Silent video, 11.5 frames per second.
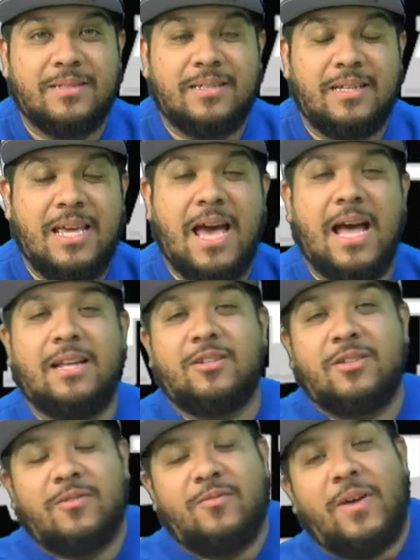
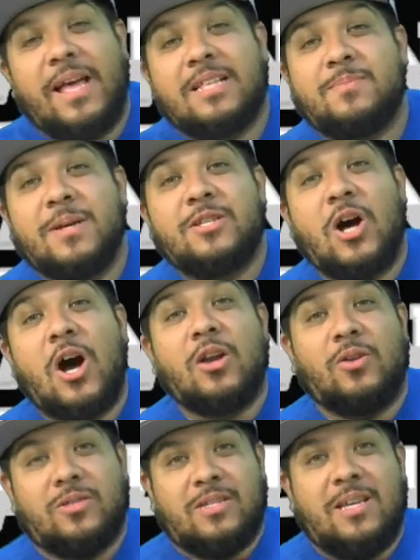Vance
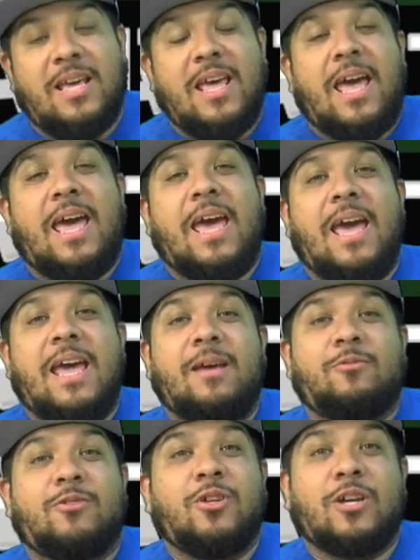McDonald, and it
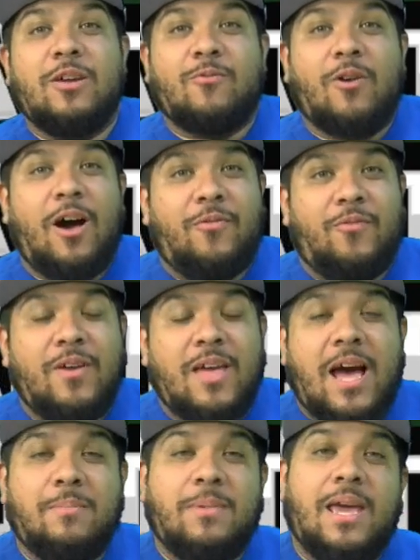was looking rough.
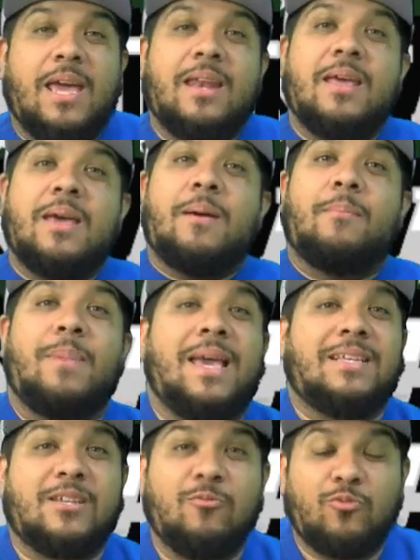I mean,
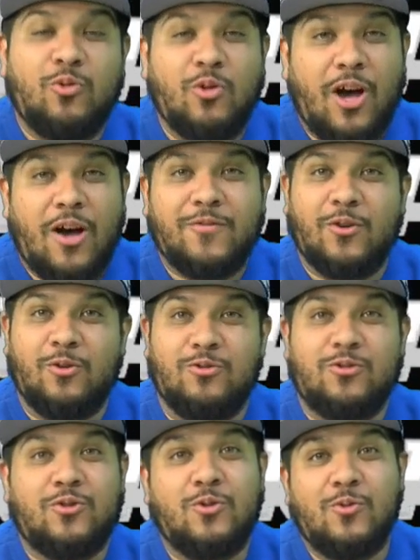Mason Rudolph
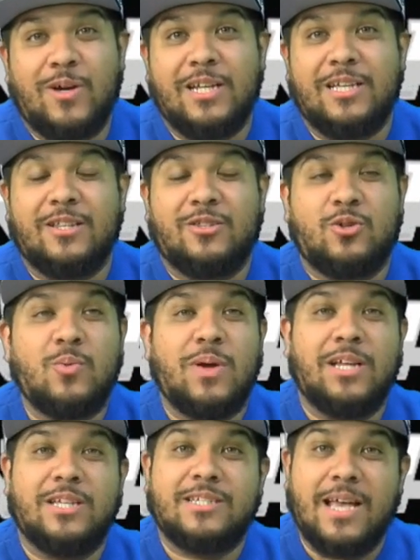throws two
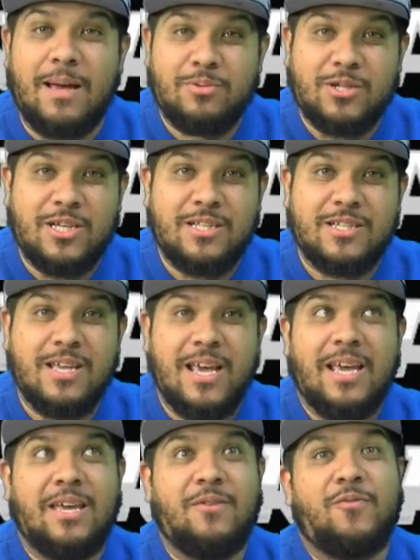interceptions.
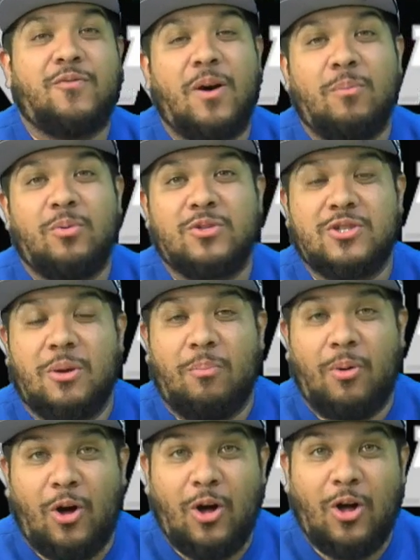He fumbles the
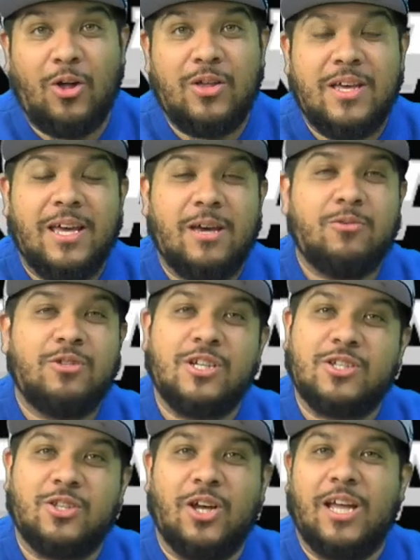ball. It was
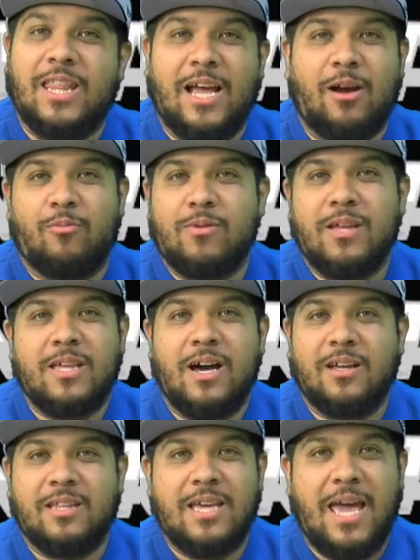just looking like a really
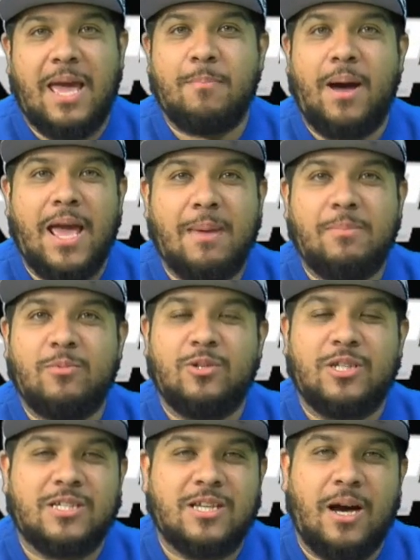ugly game. Miami
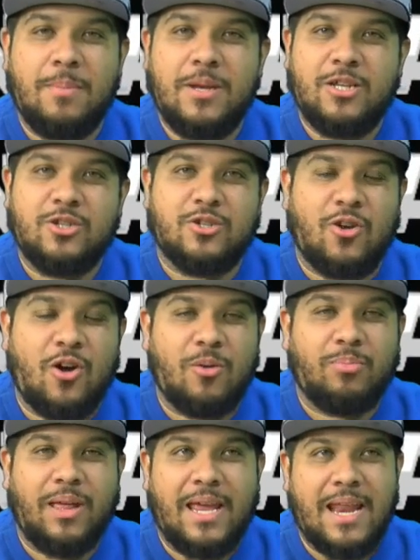was just coming in
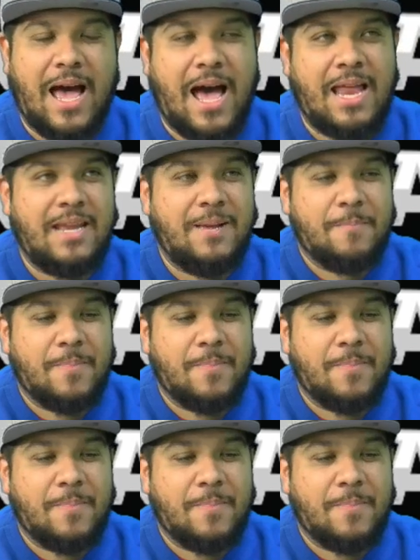strong, playing hot.